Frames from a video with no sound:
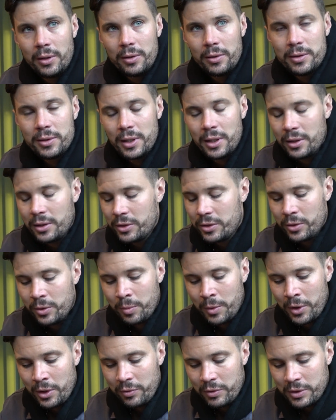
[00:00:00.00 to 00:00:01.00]
send to
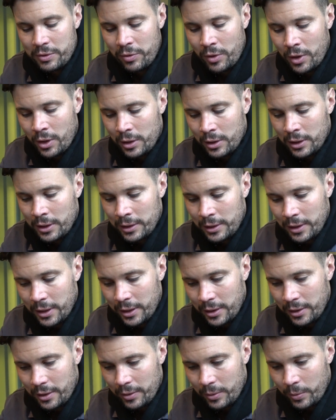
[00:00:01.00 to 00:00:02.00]
Melodifestivalen, and
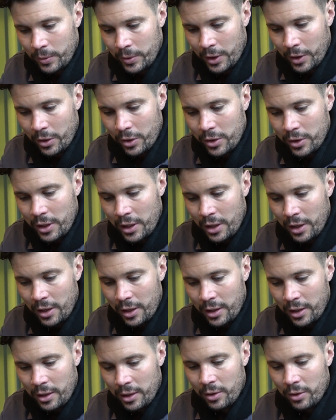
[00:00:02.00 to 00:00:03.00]
when I heard it,
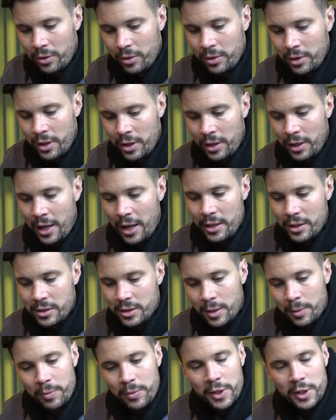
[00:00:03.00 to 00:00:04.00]
I heard that it had
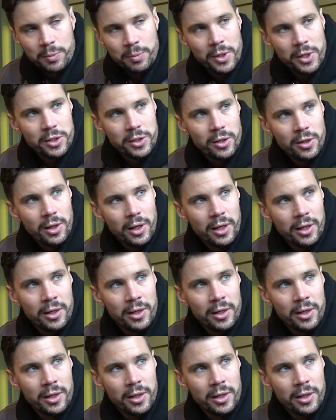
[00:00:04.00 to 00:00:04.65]
something special.